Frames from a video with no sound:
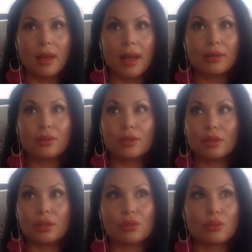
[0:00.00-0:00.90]
I
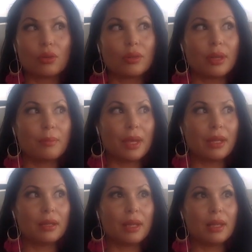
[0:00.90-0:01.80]
couldn't control them.
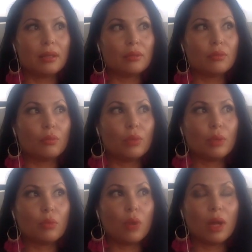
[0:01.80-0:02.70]
And we
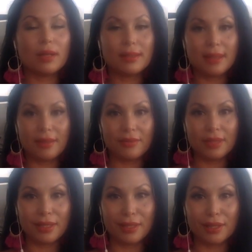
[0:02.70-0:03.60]
want
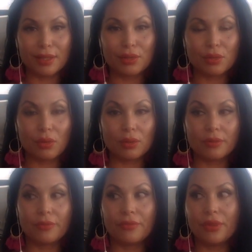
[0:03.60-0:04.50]
safety and control.
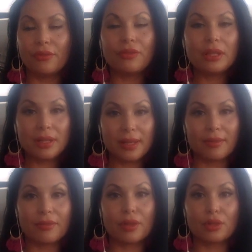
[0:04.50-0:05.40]
The feeling
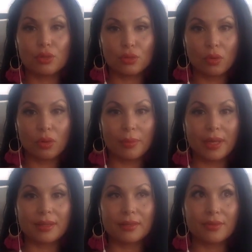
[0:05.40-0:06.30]
of control
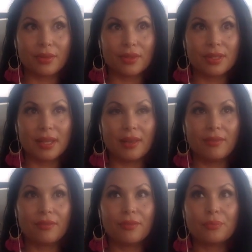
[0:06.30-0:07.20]
makes us feel safe.
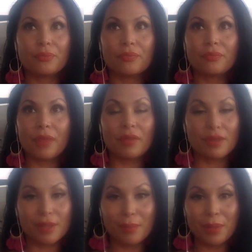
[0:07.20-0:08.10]
For
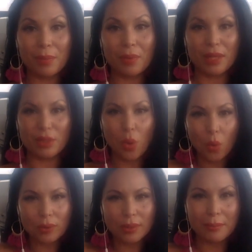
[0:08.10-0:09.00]
some people, that's
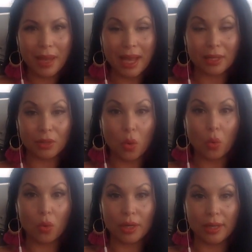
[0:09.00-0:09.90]
holding back and
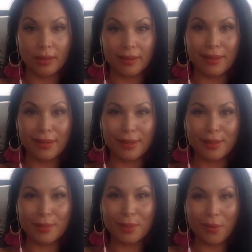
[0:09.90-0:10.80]
hoarding. It
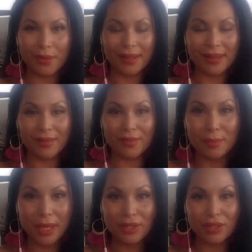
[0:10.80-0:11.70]
could be hoarding
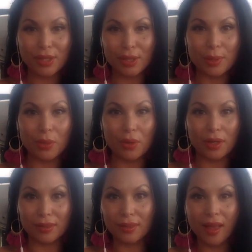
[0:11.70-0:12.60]
information. It could be
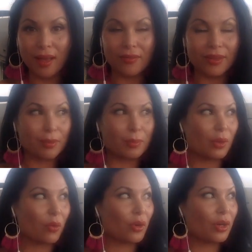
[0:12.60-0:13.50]
hoarding love. It could
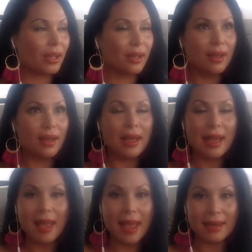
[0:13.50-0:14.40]
be hoarding
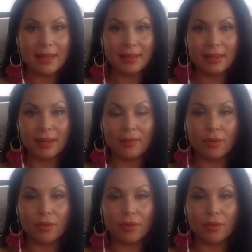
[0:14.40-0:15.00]
anything.